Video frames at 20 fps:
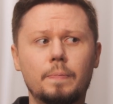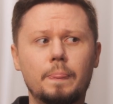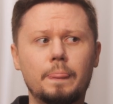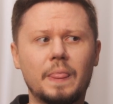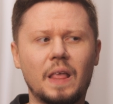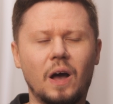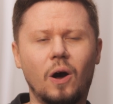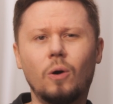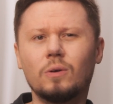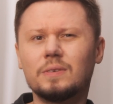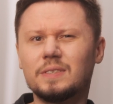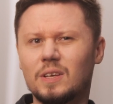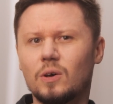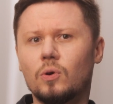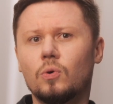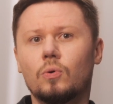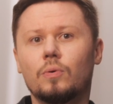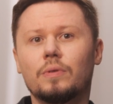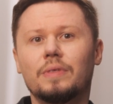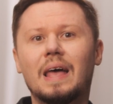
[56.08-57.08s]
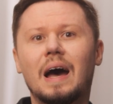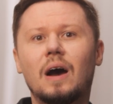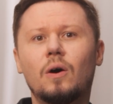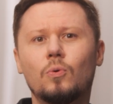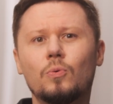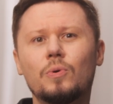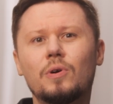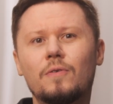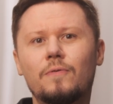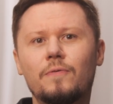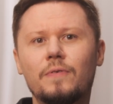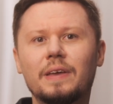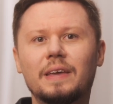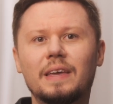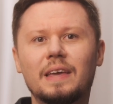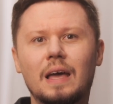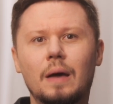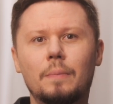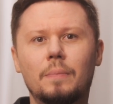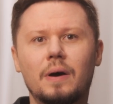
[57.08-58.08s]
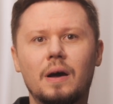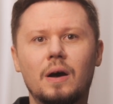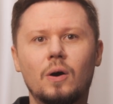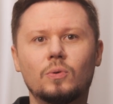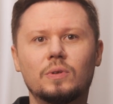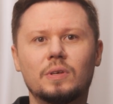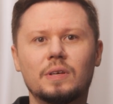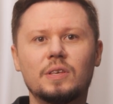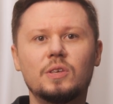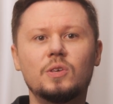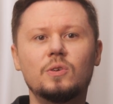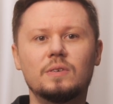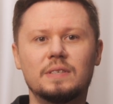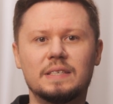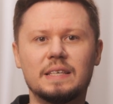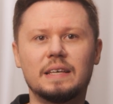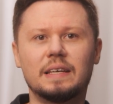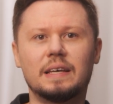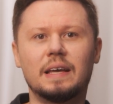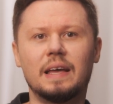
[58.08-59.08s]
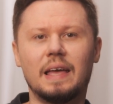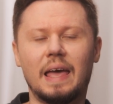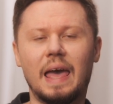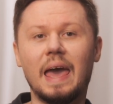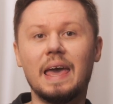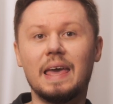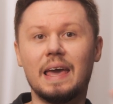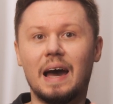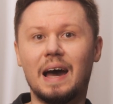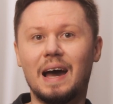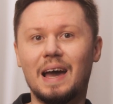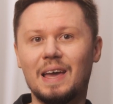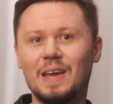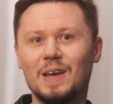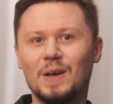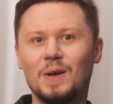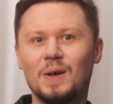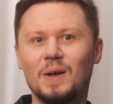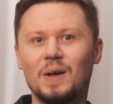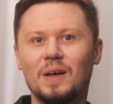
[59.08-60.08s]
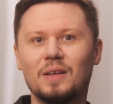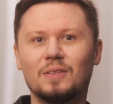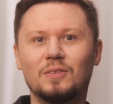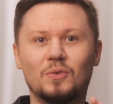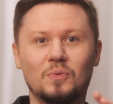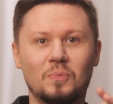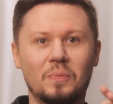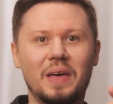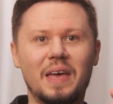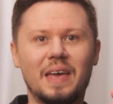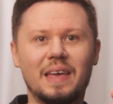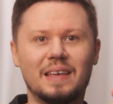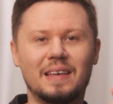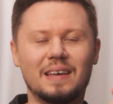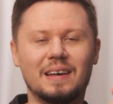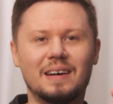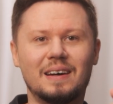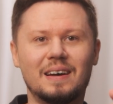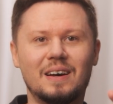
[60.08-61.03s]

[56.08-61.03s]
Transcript: Also, now we are thinking about using AI to make a